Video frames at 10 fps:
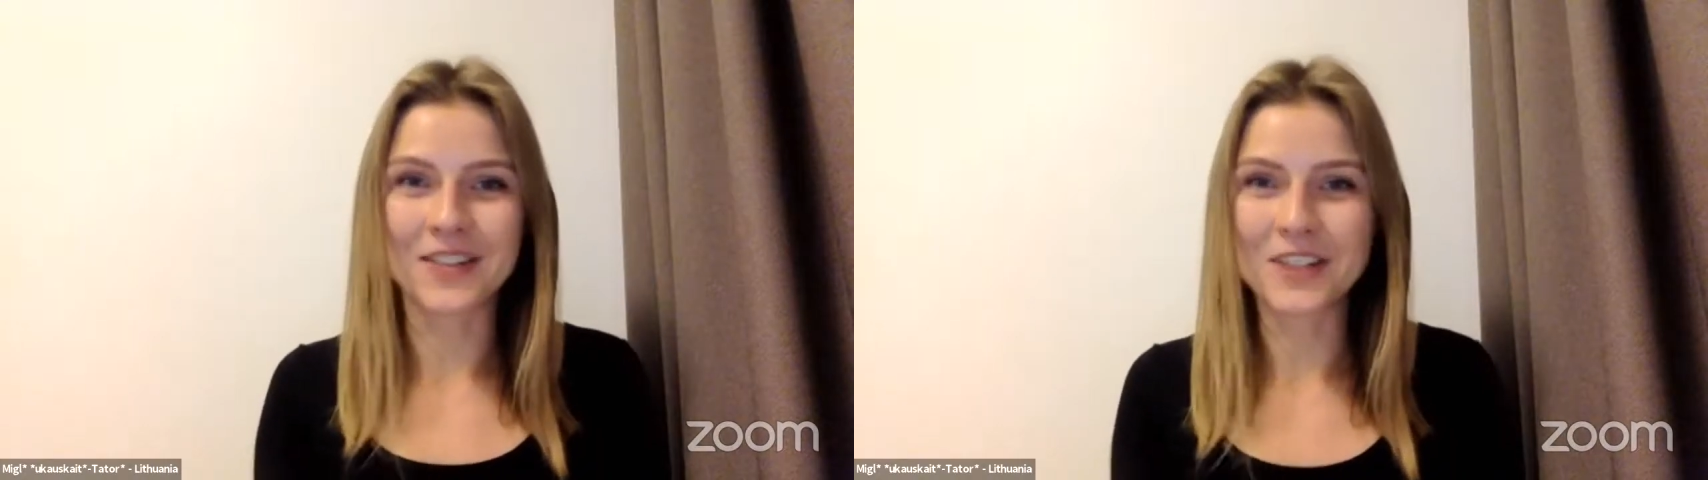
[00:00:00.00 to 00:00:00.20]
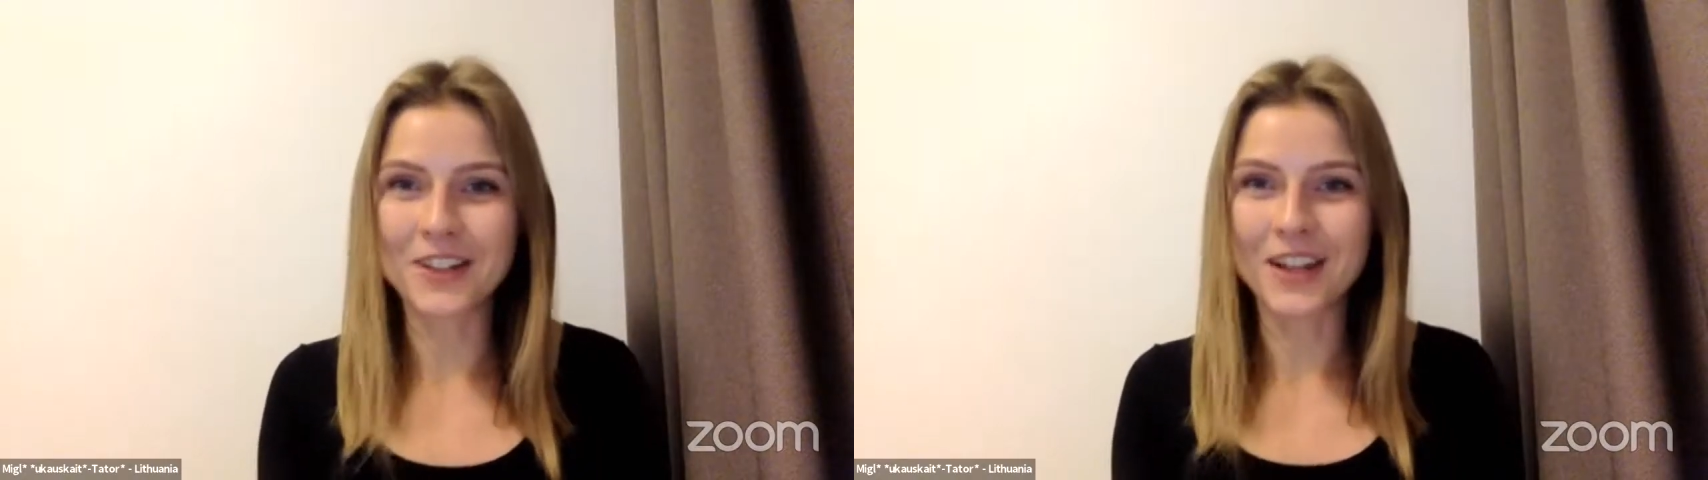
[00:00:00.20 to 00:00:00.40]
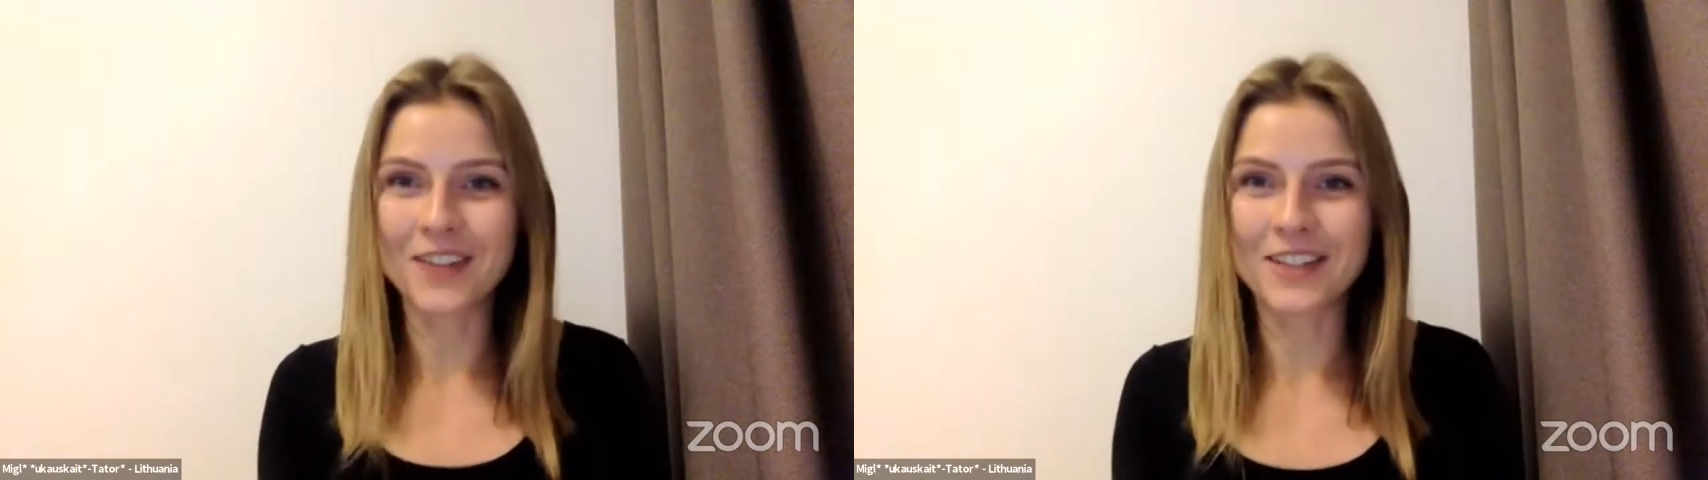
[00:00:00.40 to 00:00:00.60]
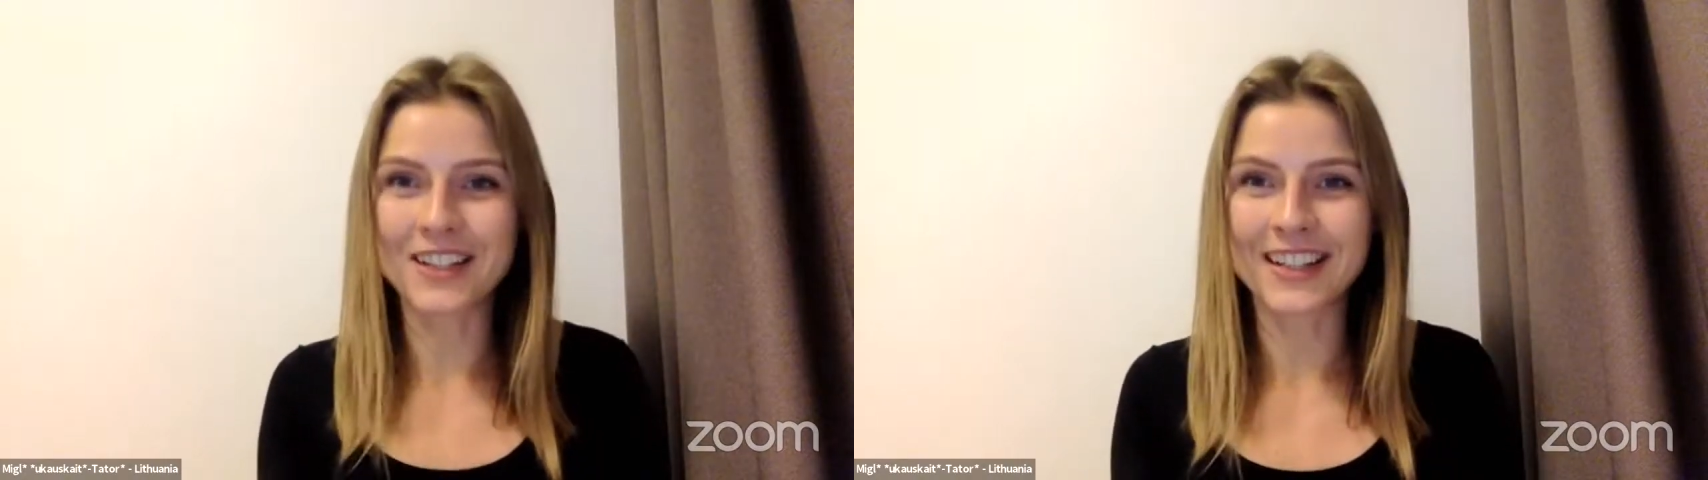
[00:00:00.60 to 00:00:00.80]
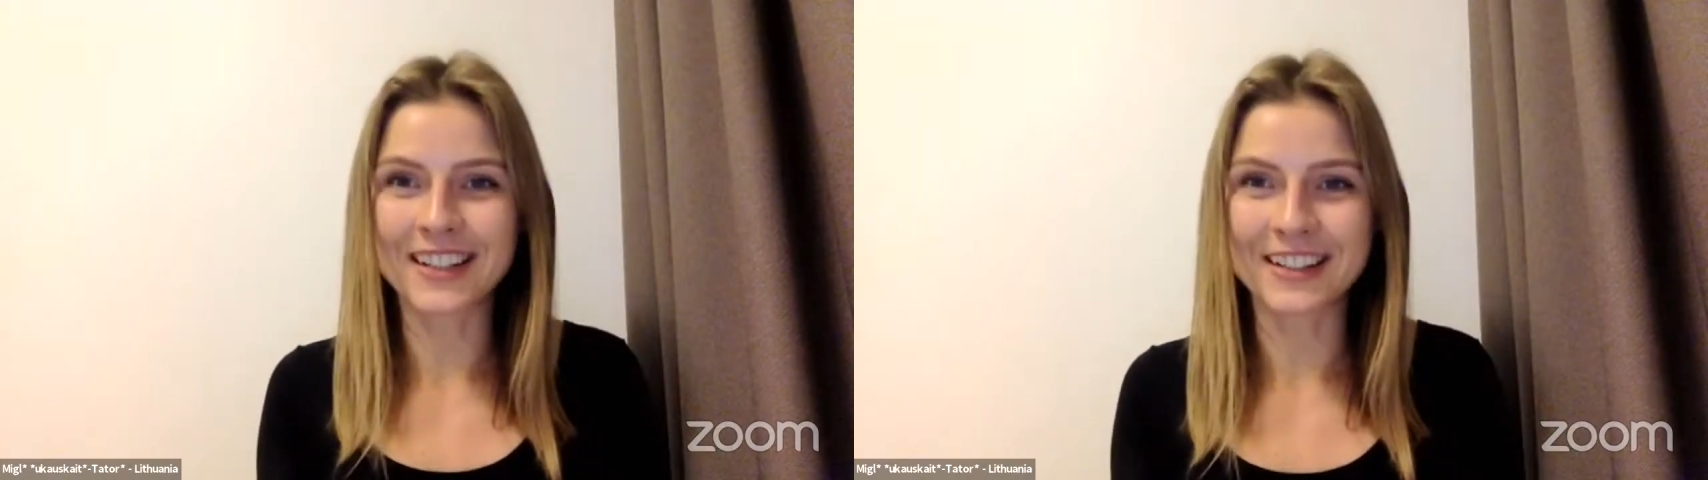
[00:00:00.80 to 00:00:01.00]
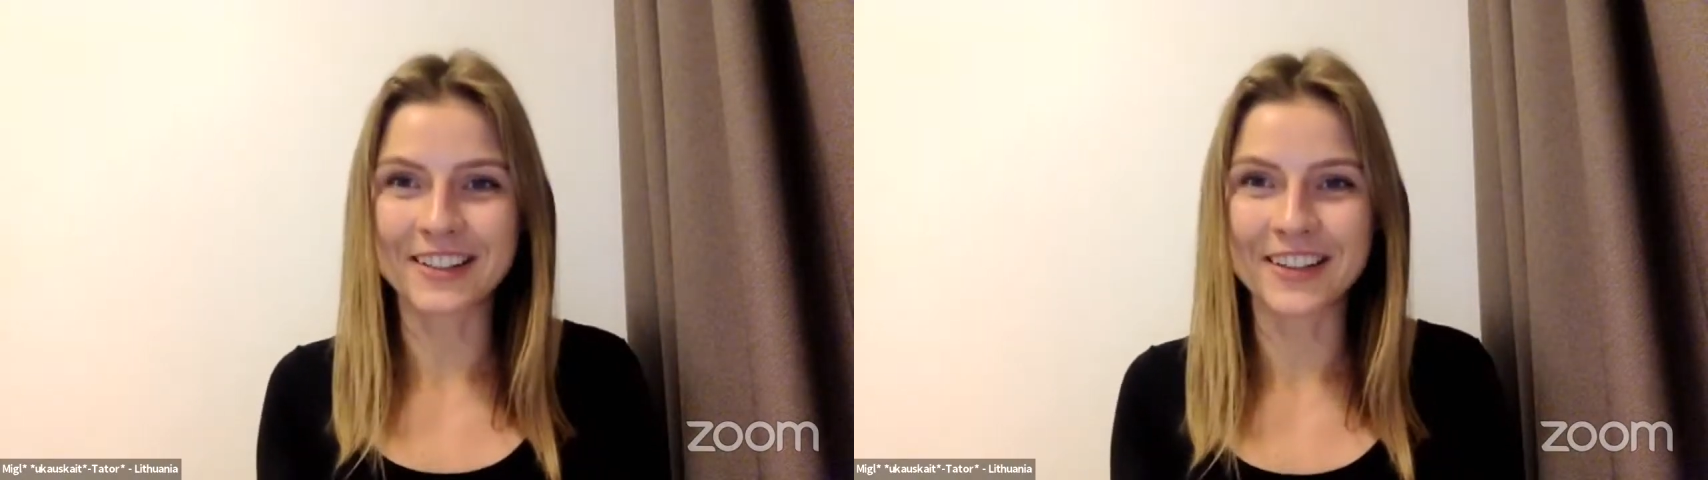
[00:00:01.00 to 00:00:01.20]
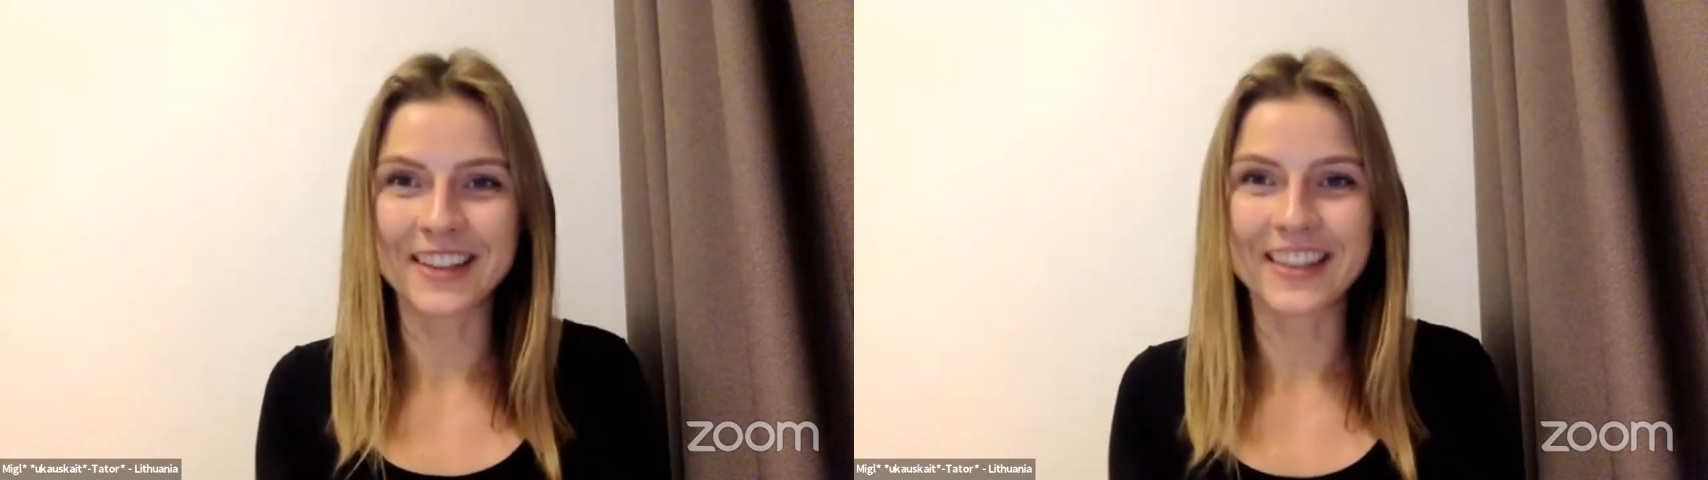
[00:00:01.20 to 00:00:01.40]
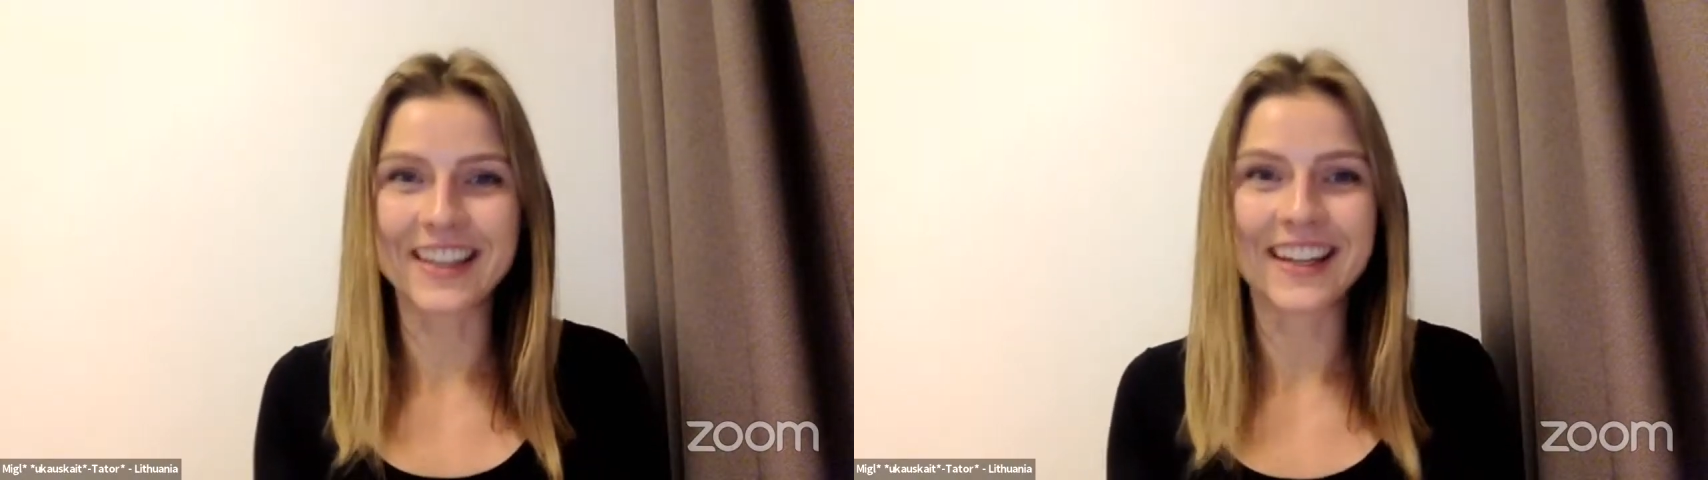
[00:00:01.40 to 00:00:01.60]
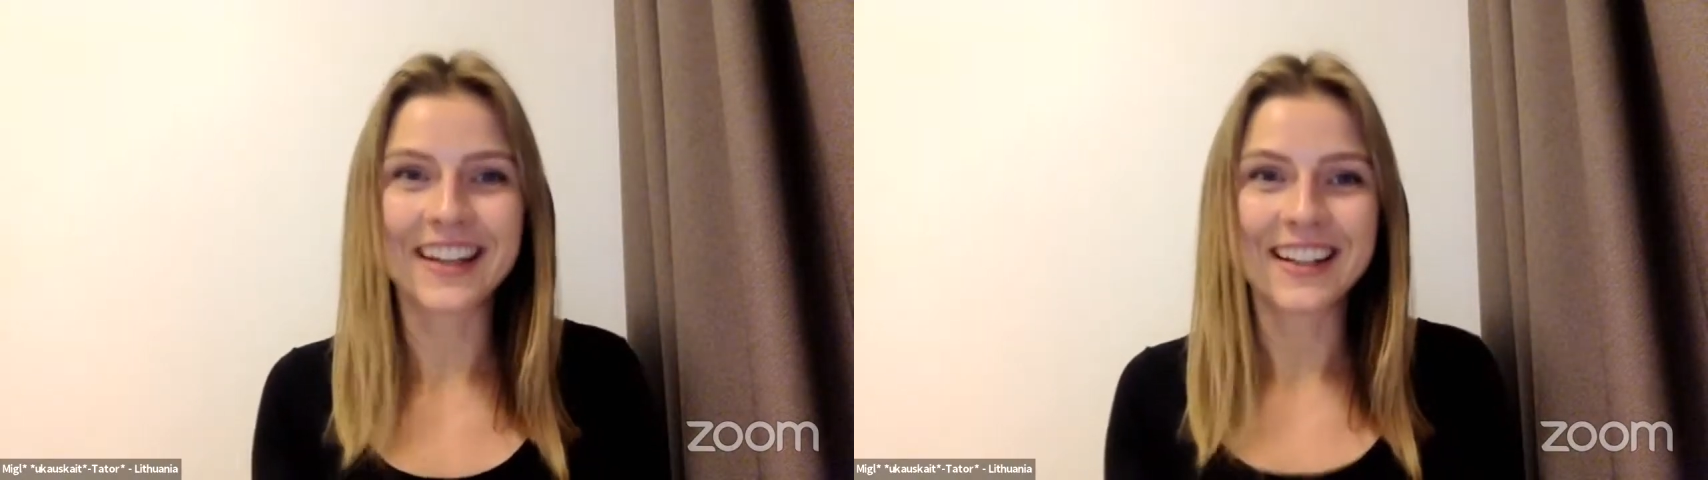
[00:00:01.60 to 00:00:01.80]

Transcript: Do you have to get a degree there?